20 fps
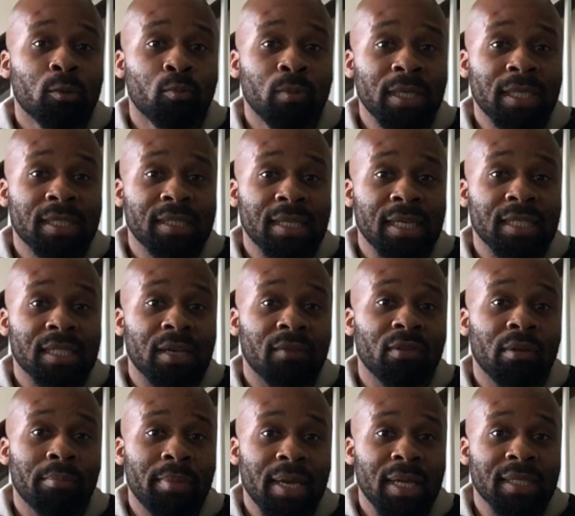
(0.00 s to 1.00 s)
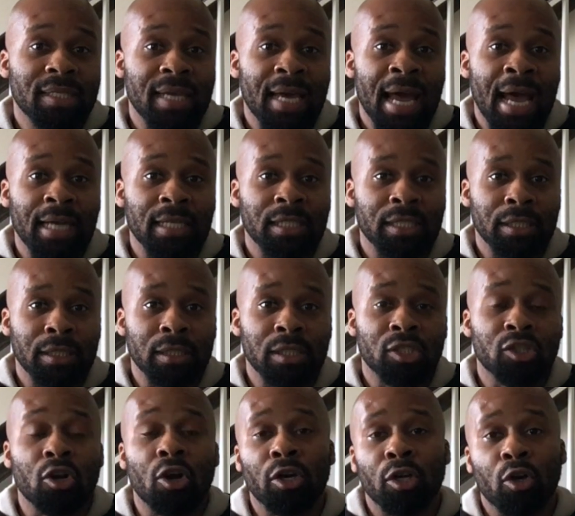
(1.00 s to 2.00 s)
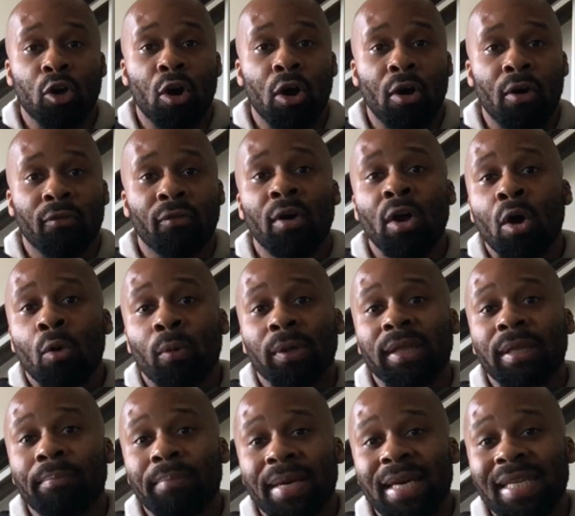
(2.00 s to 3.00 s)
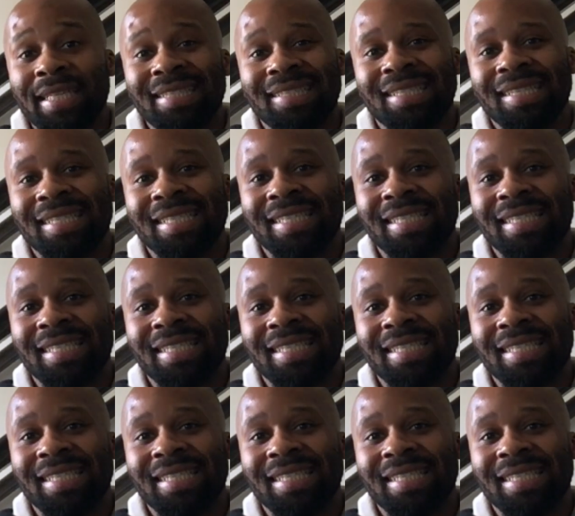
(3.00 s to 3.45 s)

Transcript: week 6 of the men's action, starting off with the men's